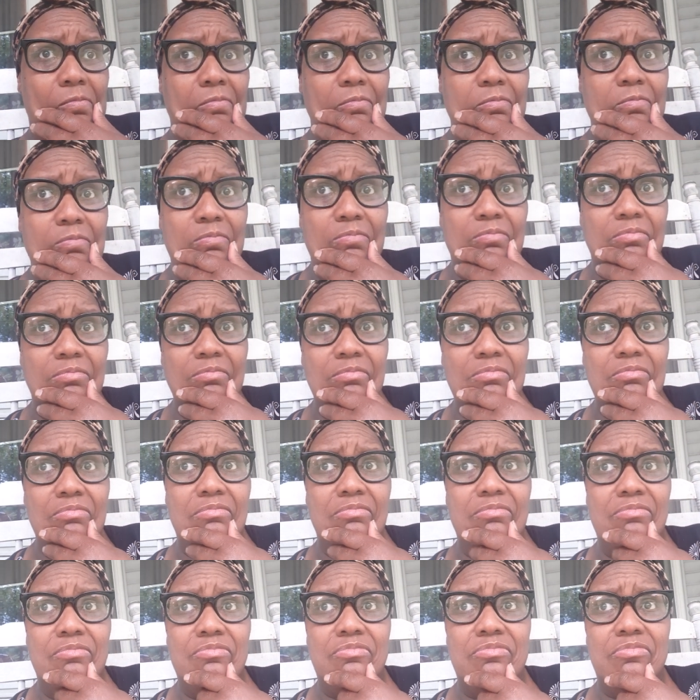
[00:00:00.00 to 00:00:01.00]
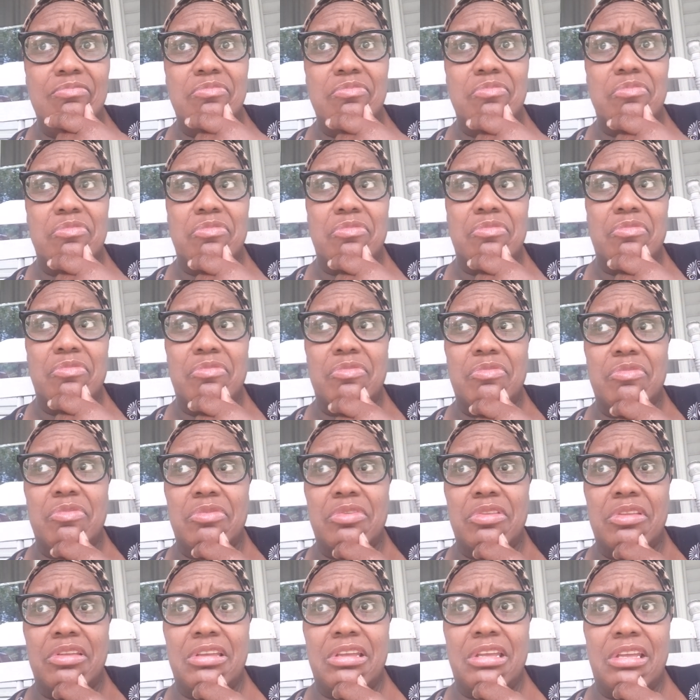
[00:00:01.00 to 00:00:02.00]

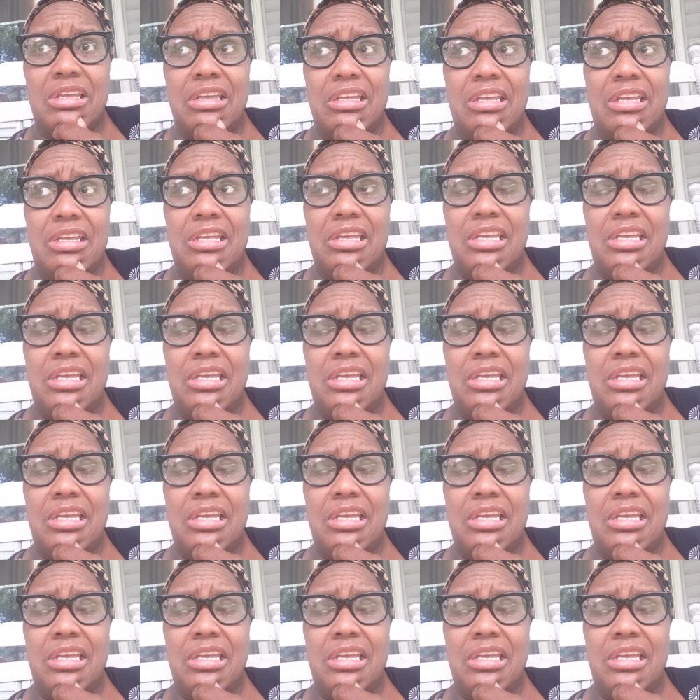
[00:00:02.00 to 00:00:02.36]
(no one is talking)